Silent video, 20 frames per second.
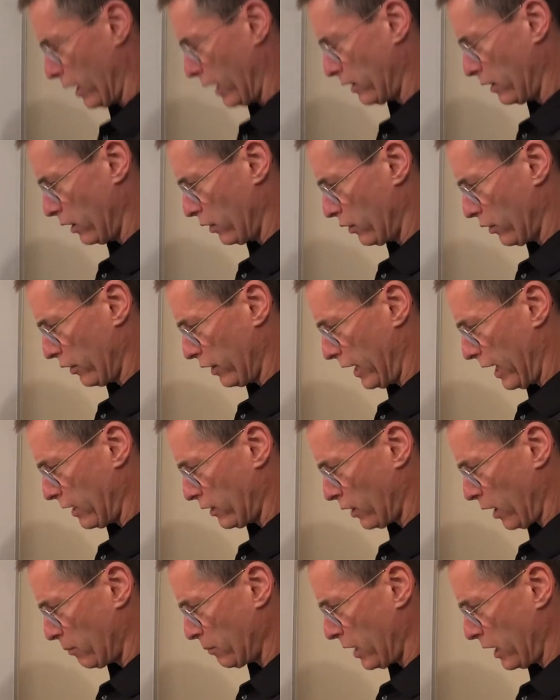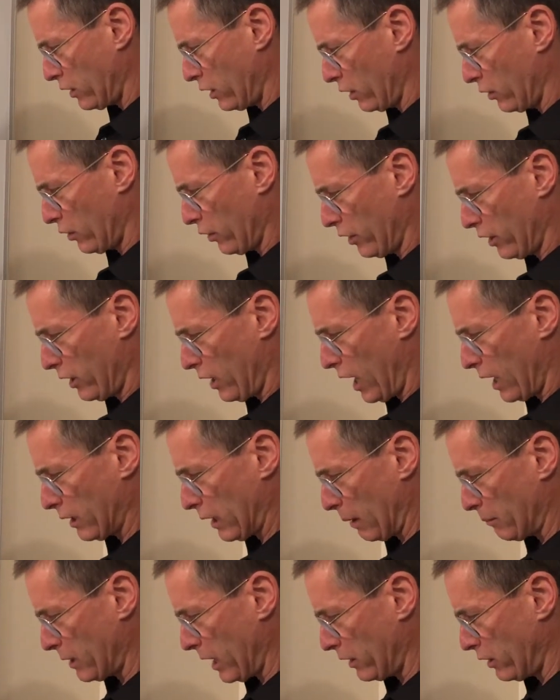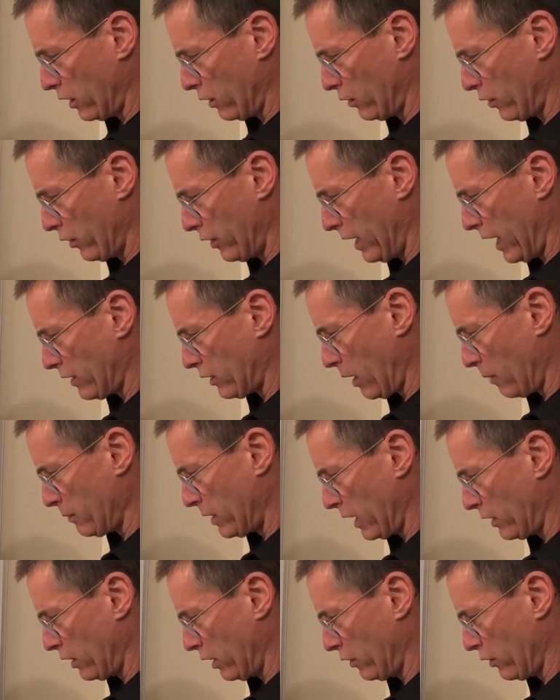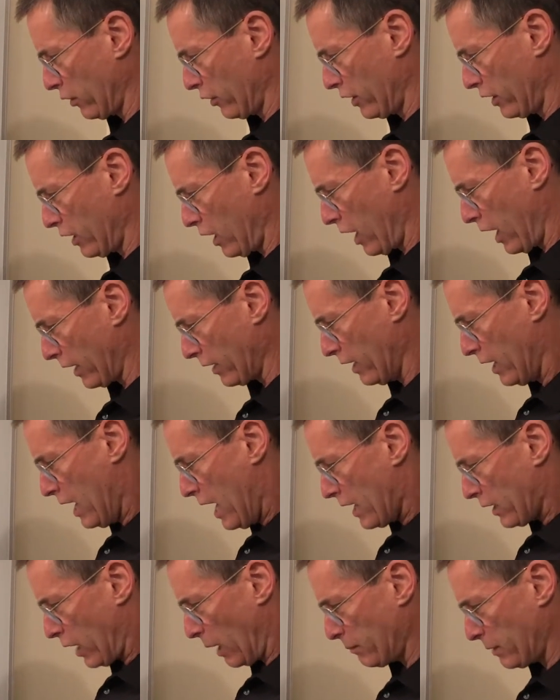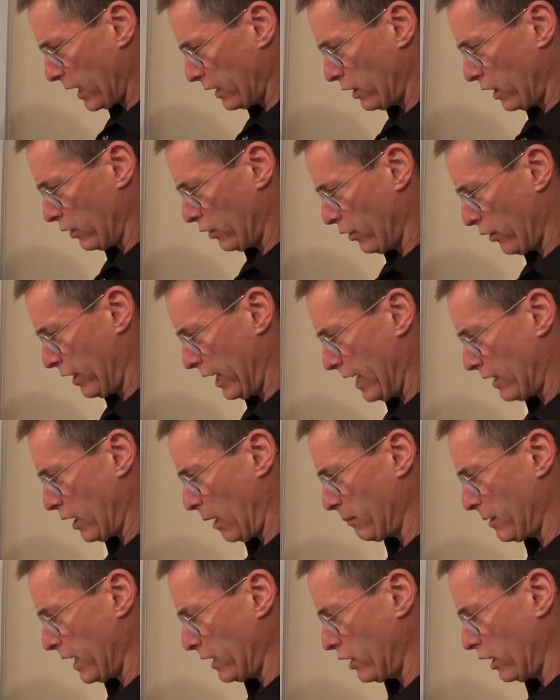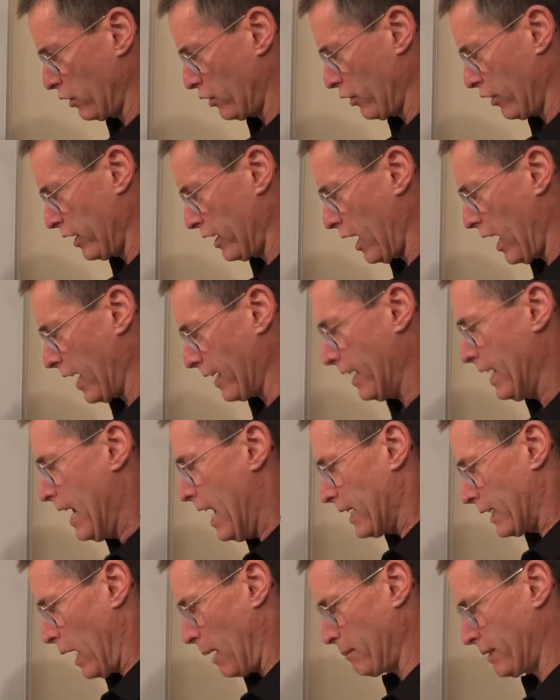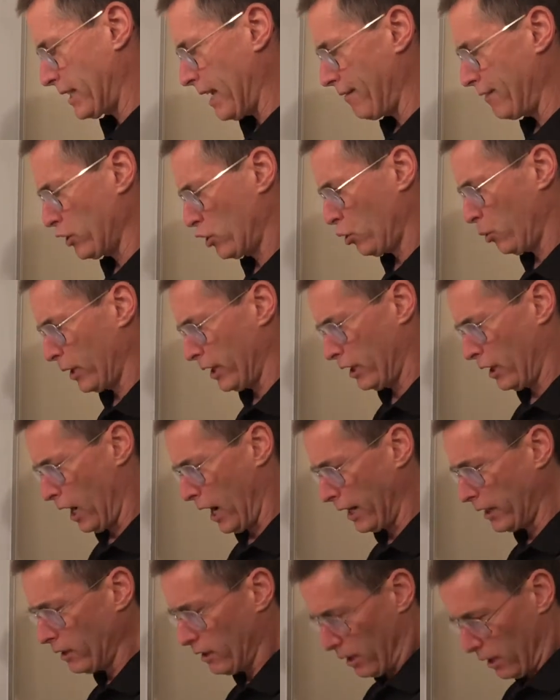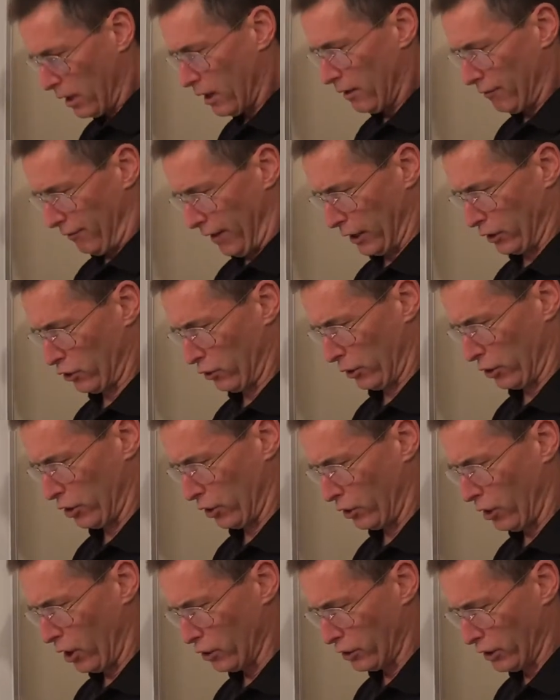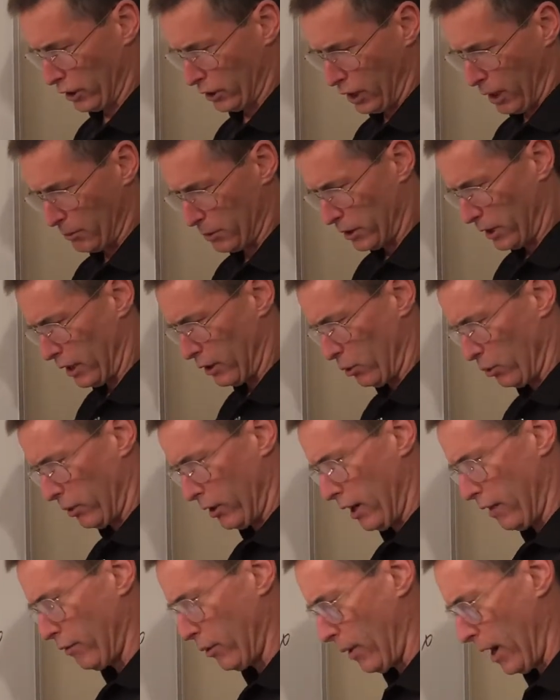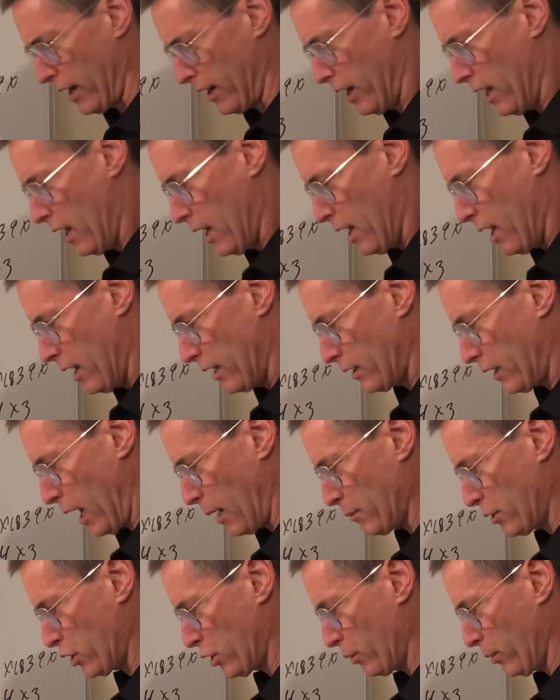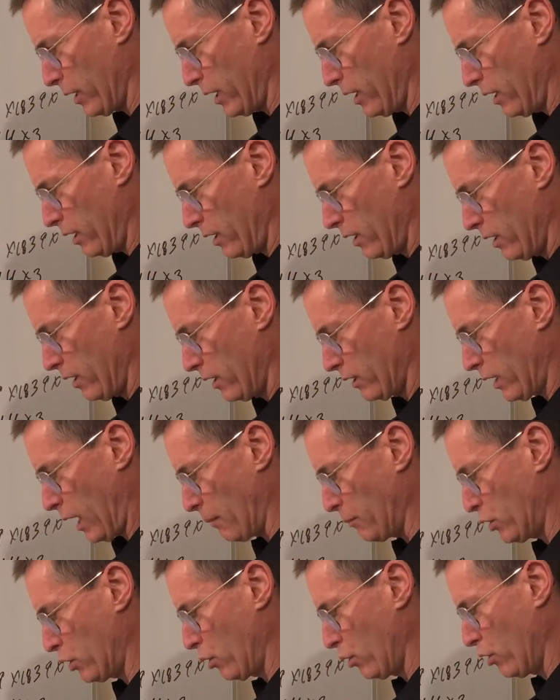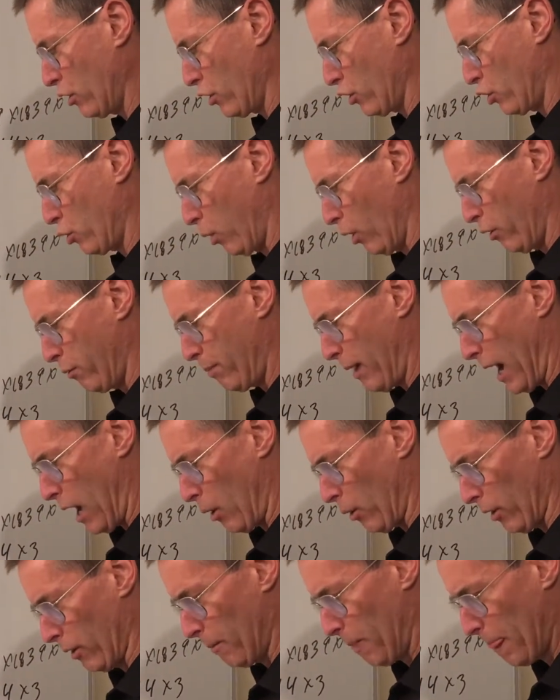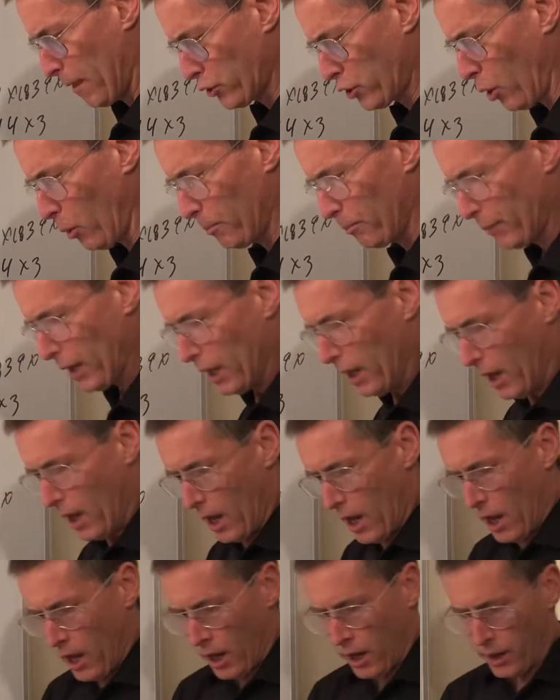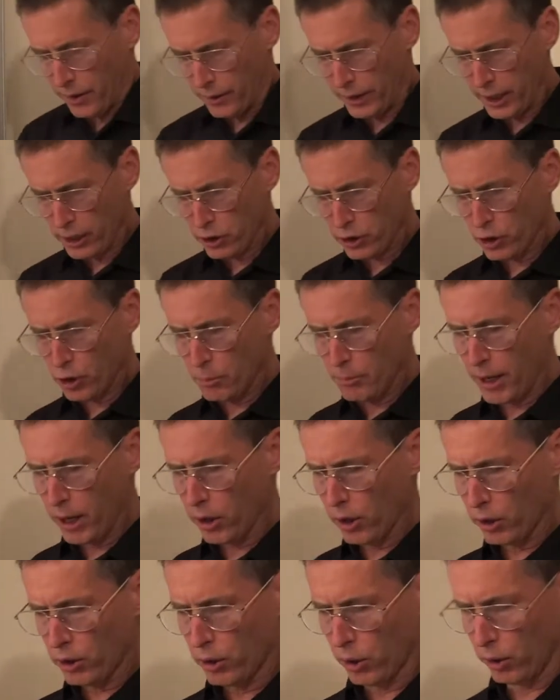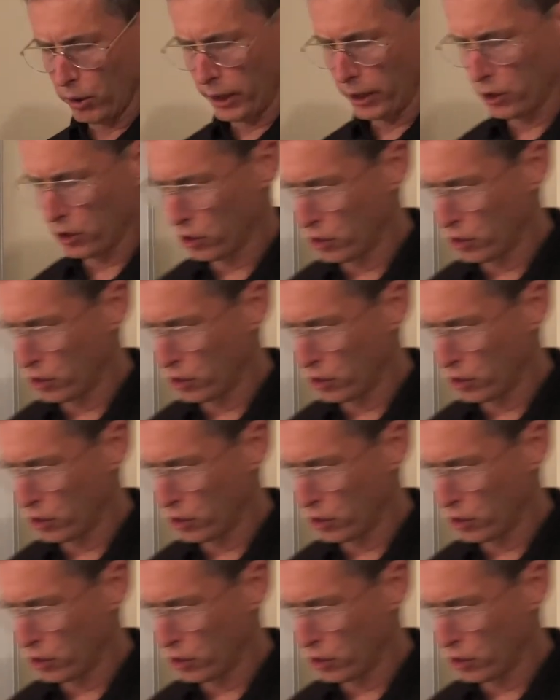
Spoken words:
1838 times 1839 times 1838 times 1839 times 1838 times 1839 times 729, fine structure constant times 10 to whatever, right? Times 3 times 2 to the 12th power. So these numerical and